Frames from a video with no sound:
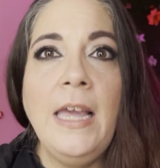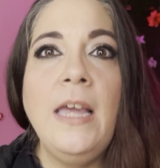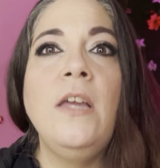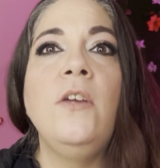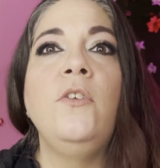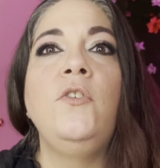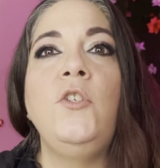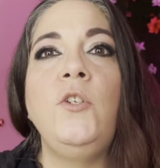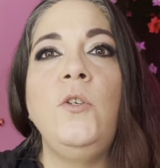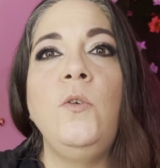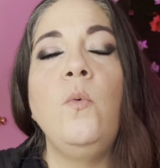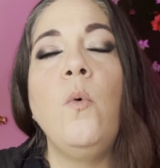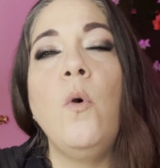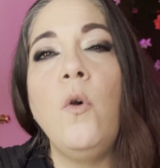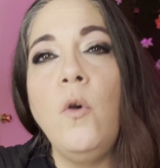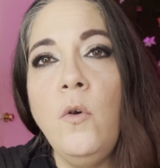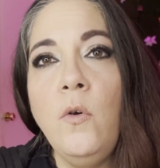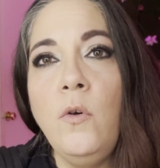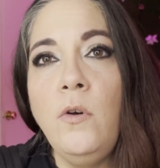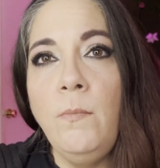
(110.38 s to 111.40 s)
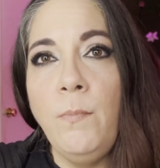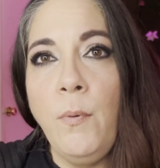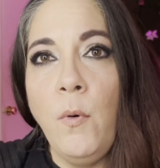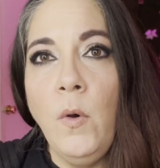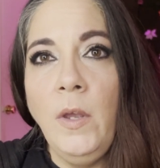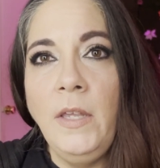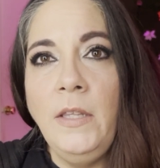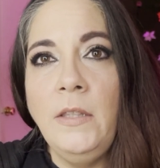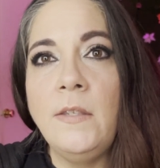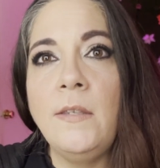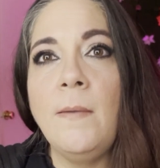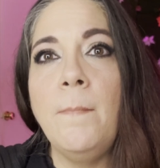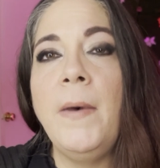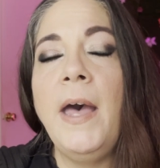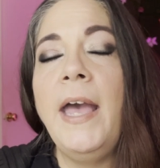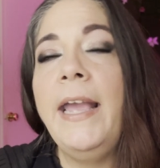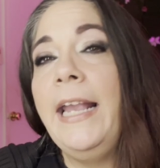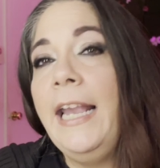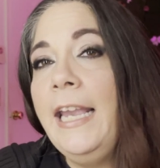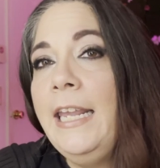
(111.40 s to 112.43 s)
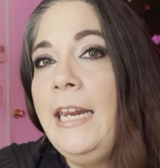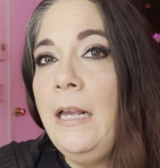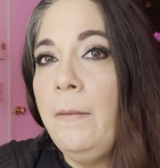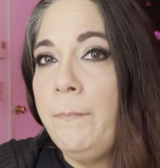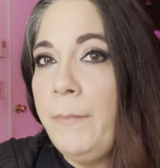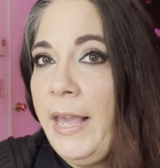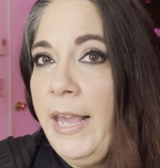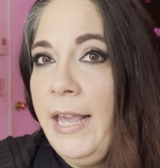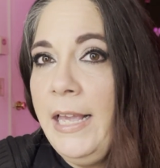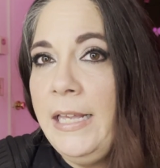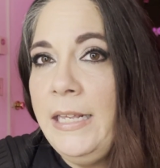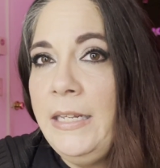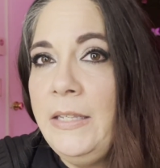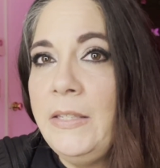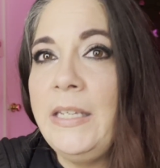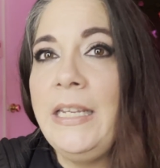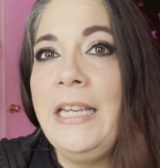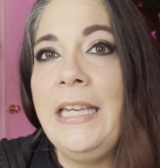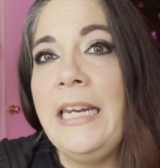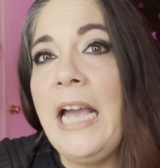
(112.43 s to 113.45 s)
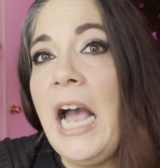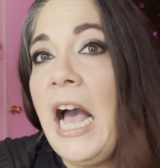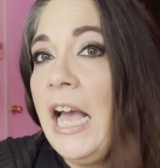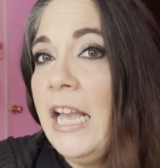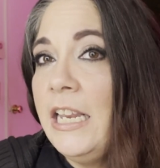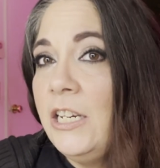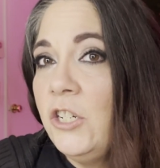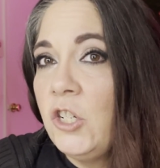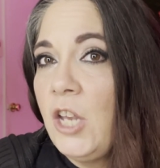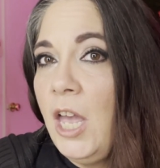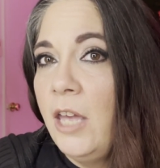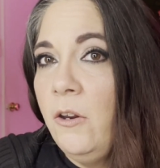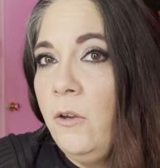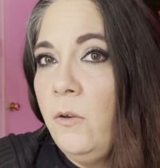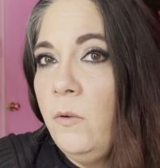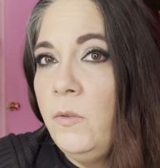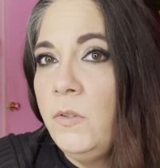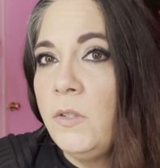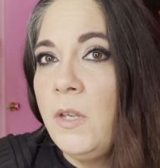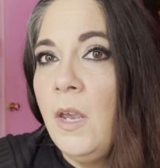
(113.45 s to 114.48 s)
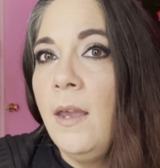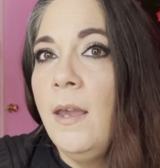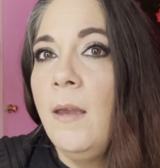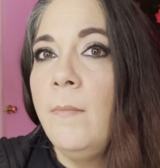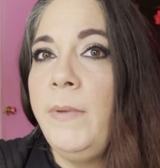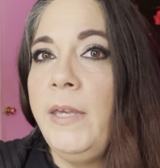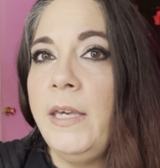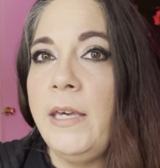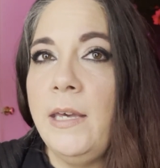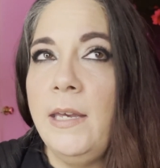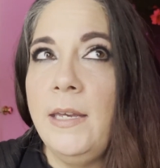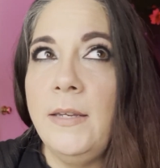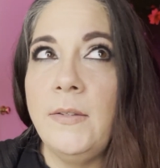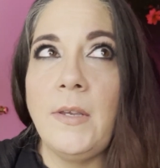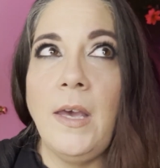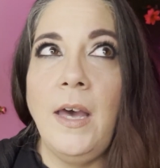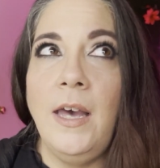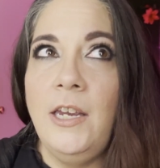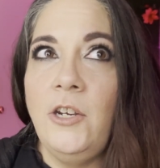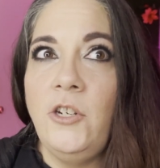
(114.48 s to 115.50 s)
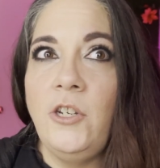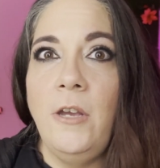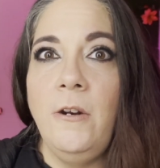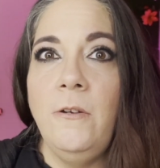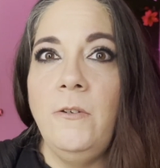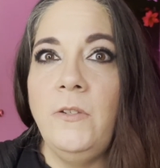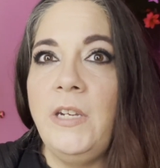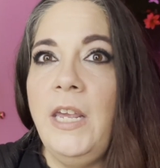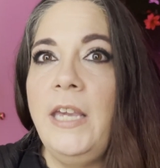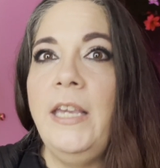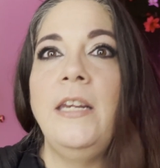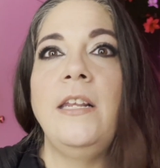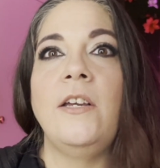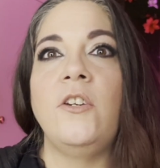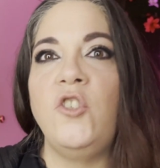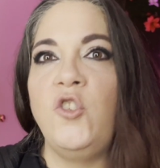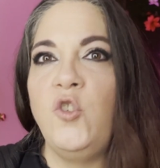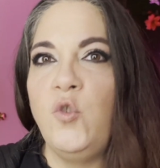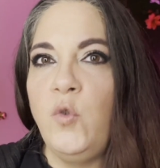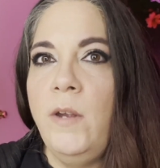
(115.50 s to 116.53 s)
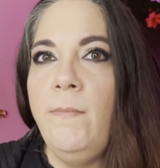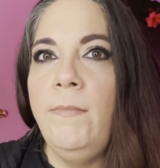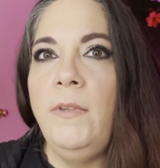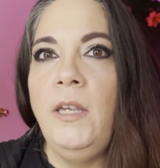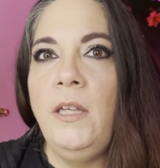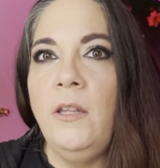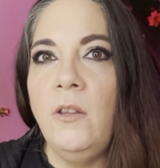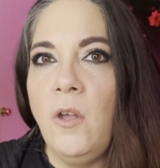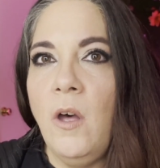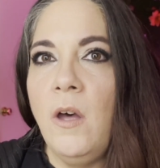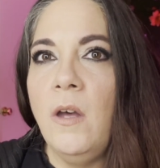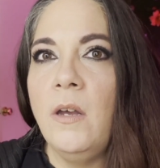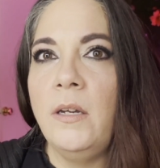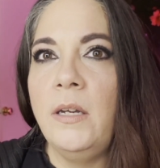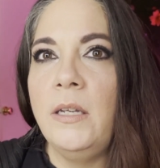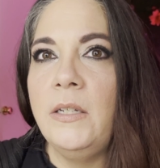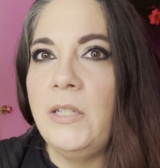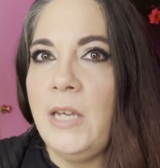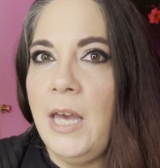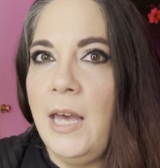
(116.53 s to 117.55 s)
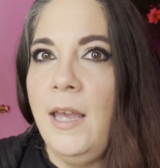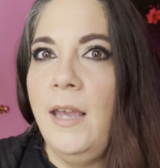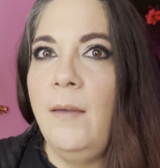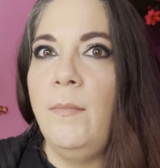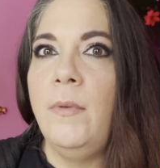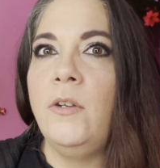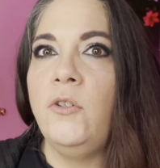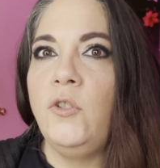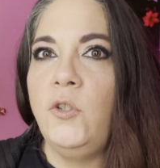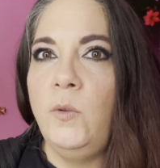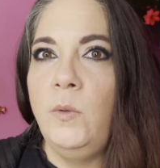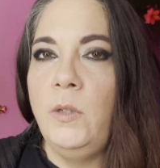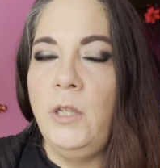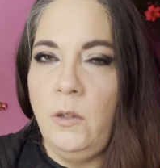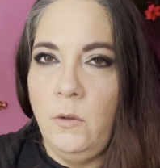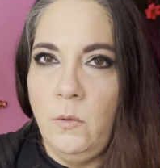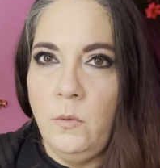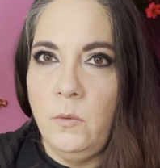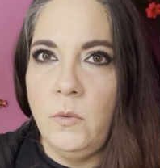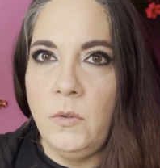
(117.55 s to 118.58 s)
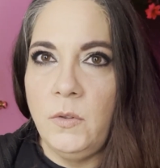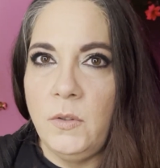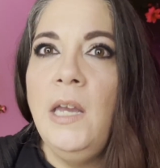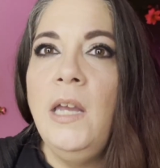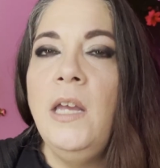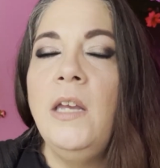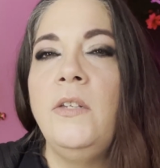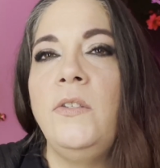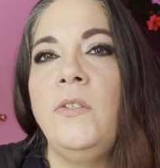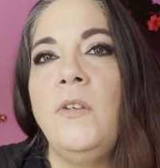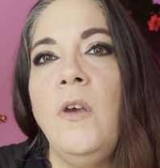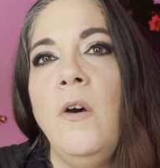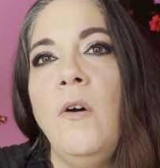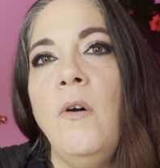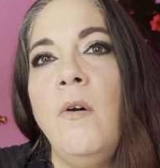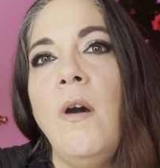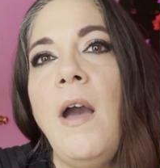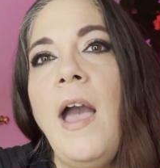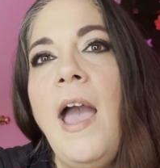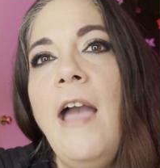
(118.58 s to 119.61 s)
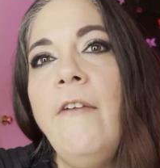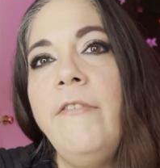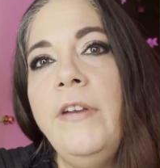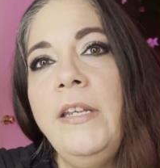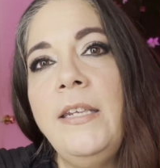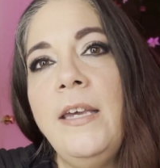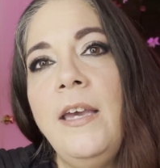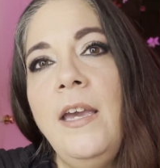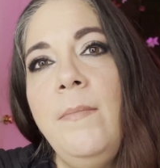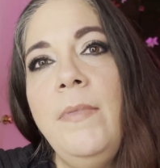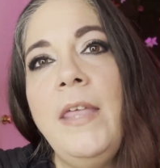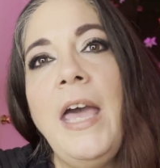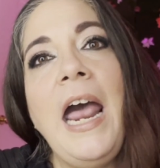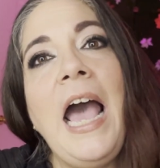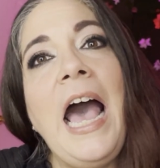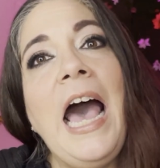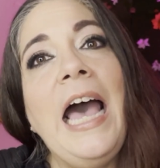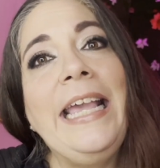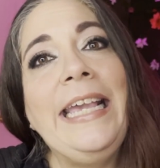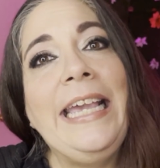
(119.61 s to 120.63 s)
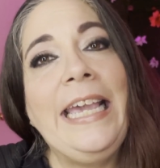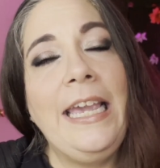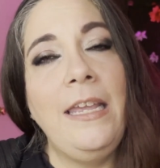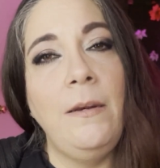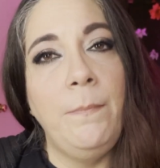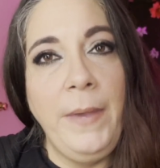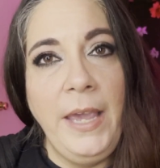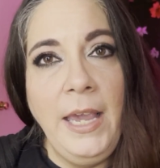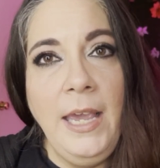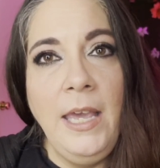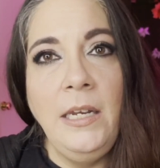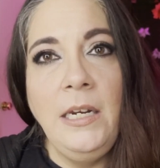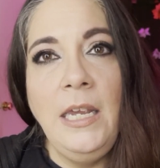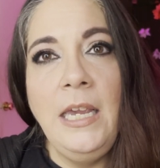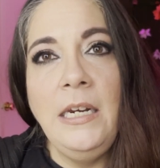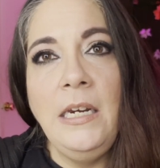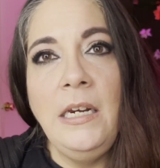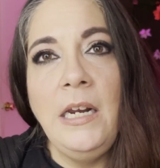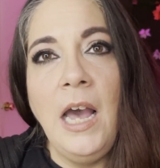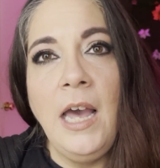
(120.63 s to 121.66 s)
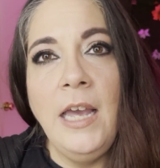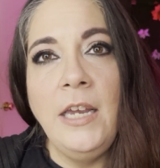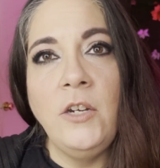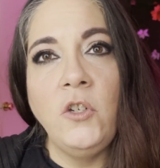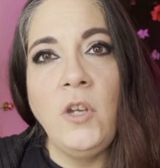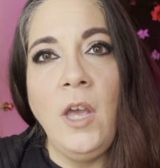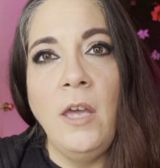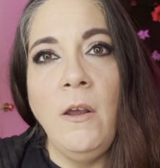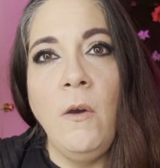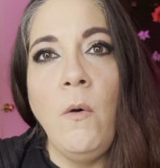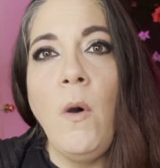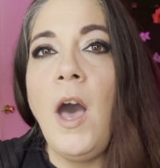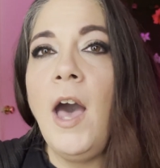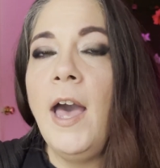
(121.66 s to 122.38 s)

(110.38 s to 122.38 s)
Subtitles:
to earn points by hitting pans in eyeshadows because eyeshadows take an extremely long time to use. So every time that I hit pan in an eyeshadow, I